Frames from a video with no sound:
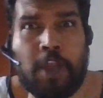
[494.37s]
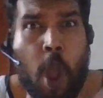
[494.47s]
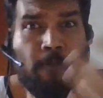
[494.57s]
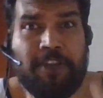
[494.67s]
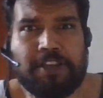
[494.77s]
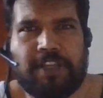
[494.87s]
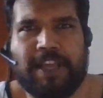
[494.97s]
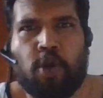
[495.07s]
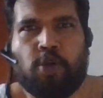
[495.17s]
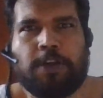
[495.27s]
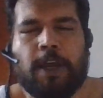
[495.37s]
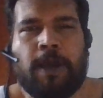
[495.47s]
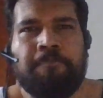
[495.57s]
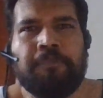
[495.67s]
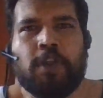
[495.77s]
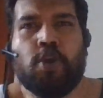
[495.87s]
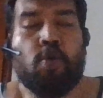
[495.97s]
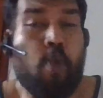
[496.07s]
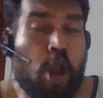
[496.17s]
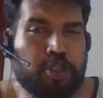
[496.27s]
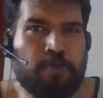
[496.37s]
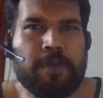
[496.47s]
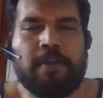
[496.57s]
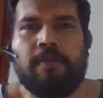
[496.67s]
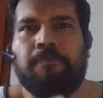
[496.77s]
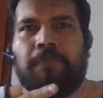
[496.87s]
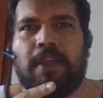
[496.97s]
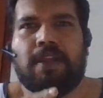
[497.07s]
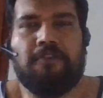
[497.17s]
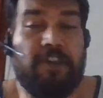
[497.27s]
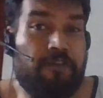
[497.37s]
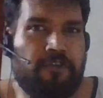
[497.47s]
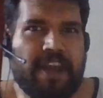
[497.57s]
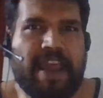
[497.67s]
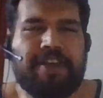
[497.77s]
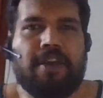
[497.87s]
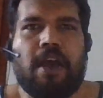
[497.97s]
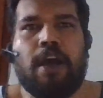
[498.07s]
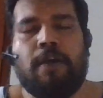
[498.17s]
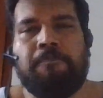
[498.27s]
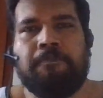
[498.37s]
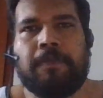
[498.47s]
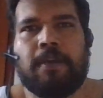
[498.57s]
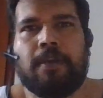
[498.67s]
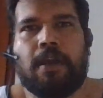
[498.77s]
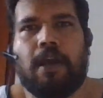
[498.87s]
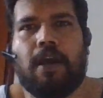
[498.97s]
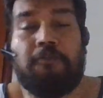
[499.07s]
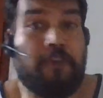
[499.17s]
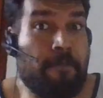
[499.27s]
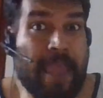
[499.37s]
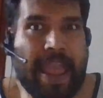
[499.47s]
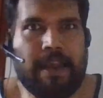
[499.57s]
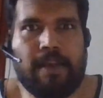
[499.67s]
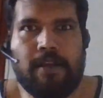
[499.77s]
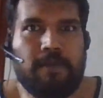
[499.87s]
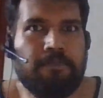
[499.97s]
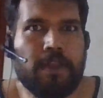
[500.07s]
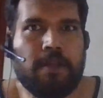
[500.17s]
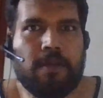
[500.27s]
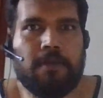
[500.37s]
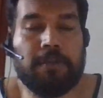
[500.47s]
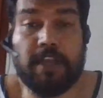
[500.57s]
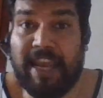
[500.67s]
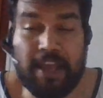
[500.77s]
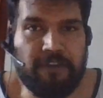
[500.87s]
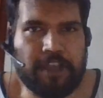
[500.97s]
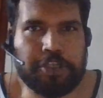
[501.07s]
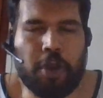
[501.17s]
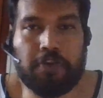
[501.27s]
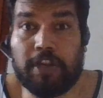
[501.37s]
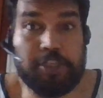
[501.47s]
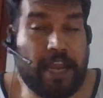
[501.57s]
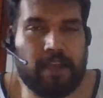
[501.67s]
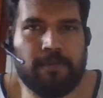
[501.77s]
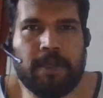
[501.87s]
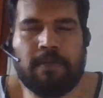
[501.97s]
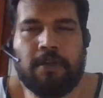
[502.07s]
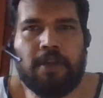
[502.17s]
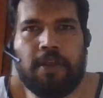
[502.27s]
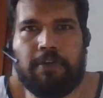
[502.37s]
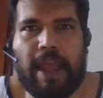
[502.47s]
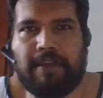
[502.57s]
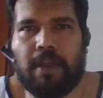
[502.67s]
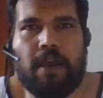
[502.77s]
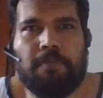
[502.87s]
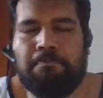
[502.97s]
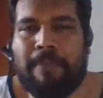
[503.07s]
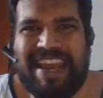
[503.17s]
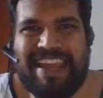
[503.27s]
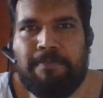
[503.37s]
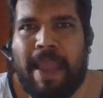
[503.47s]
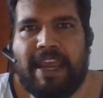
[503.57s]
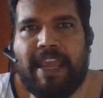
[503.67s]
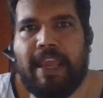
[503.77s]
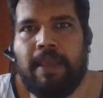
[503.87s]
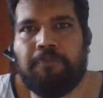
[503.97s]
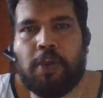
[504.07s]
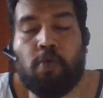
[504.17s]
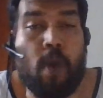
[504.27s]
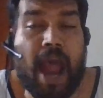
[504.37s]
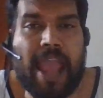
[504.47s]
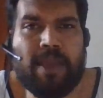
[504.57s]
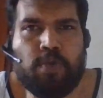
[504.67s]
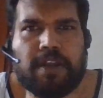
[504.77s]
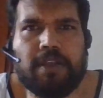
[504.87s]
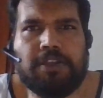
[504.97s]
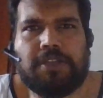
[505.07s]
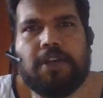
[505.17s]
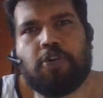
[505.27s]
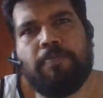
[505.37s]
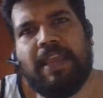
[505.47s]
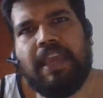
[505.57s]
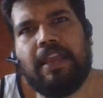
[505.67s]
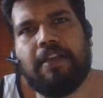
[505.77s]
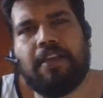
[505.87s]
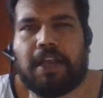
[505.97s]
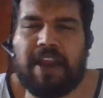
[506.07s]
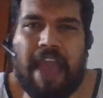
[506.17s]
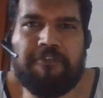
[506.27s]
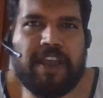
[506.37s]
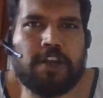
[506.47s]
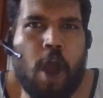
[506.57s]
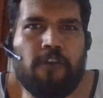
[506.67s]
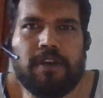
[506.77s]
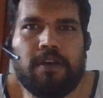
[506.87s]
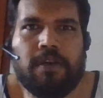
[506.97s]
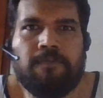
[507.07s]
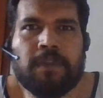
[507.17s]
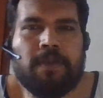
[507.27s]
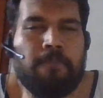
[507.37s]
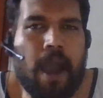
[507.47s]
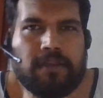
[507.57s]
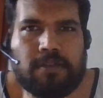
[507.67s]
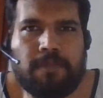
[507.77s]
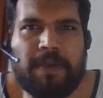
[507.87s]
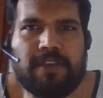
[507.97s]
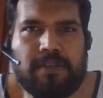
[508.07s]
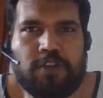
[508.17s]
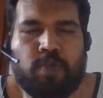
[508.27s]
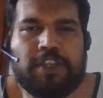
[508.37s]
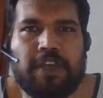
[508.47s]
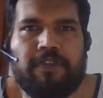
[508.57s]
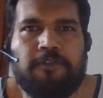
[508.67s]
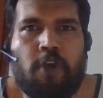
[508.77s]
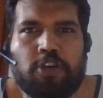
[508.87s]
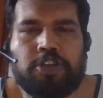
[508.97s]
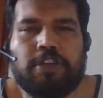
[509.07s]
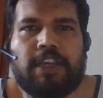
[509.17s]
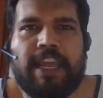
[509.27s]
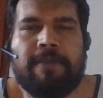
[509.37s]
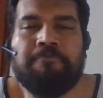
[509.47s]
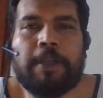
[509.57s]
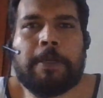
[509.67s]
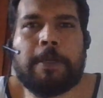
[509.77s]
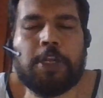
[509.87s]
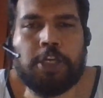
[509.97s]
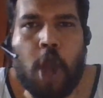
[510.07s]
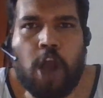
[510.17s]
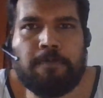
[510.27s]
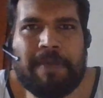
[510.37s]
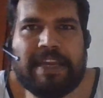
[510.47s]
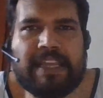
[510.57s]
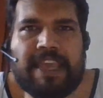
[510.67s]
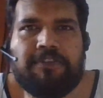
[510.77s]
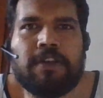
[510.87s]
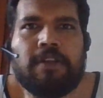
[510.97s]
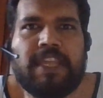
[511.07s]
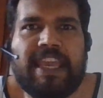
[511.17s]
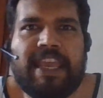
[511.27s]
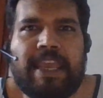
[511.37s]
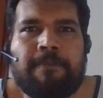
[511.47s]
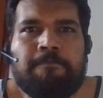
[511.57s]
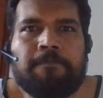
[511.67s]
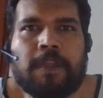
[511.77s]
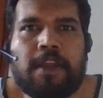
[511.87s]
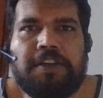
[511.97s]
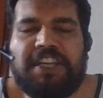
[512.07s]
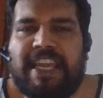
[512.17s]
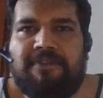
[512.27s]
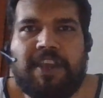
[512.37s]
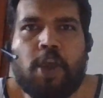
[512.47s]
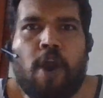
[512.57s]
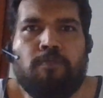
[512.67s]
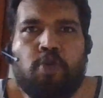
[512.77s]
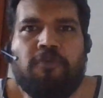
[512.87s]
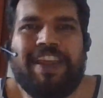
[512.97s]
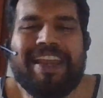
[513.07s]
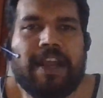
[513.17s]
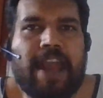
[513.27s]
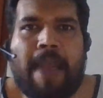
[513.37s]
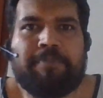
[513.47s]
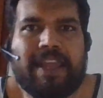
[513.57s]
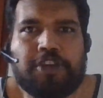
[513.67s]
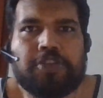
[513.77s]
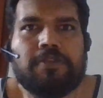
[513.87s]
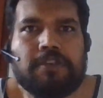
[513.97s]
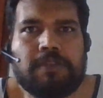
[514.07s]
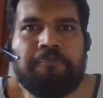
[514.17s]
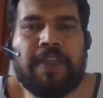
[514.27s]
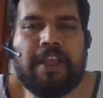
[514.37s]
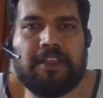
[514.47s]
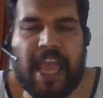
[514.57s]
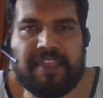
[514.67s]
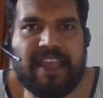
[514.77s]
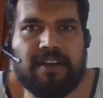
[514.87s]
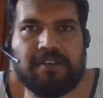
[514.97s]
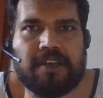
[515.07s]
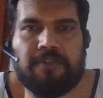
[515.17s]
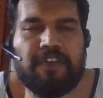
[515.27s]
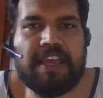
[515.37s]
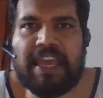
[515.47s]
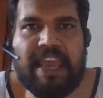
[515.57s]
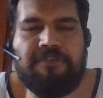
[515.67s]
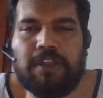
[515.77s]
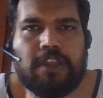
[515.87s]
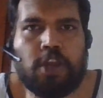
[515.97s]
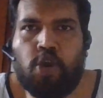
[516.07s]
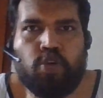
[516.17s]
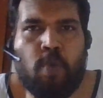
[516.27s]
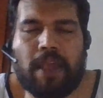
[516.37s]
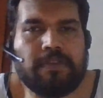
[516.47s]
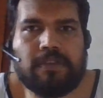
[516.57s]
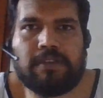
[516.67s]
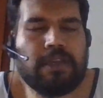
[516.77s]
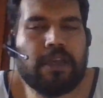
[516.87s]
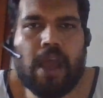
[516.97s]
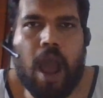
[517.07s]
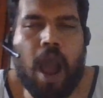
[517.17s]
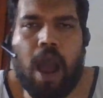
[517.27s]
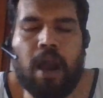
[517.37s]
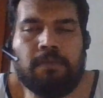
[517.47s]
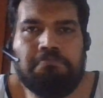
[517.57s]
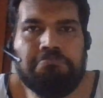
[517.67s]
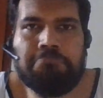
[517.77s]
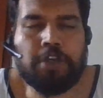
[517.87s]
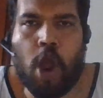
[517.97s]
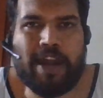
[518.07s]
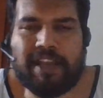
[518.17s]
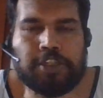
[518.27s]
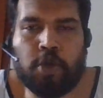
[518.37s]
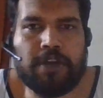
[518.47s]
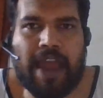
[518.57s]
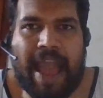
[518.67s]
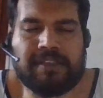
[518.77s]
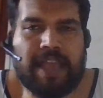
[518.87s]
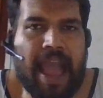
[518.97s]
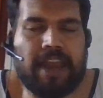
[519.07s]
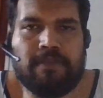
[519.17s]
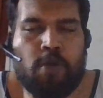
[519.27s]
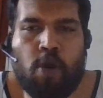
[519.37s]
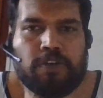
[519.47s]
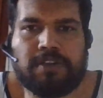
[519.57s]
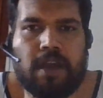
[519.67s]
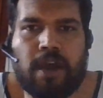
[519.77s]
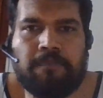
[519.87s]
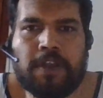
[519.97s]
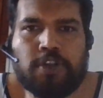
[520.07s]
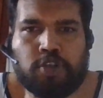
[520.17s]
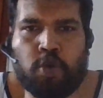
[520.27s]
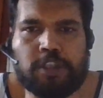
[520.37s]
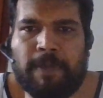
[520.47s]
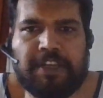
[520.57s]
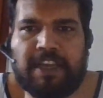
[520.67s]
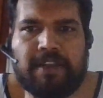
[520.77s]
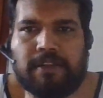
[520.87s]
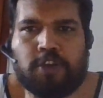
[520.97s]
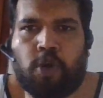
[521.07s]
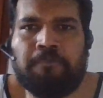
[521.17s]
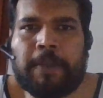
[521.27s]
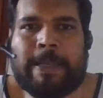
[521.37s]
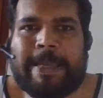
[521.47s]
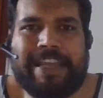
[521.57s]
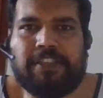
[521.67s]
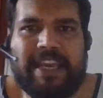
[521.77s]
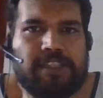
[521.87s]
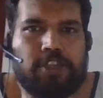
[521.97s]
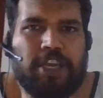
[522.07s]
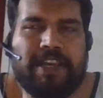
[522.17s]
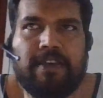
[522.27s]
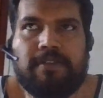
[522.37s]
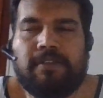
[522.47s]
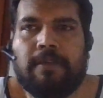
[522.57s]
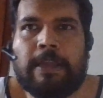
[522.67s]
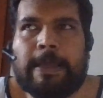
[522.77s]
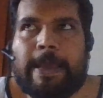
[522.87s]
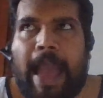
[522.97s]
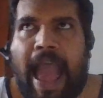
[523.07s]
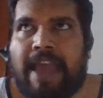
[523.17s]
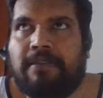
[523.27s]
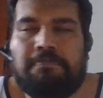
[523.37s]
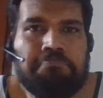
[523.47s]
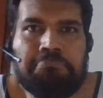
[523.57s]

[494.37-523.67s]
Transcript: obviously wrote uh, Watchmen, V for Vendetta, uh, From Hell, The League of Extraordinary Gentlemen, right? Uh, many, many what I would consider to be graphic novel masterpieces, which have unfortunately not been given the TV or movie adaptations that they deserve. Even the good ones are not as good as Alan Moore's uh, source material. So he's a, he's a genius, and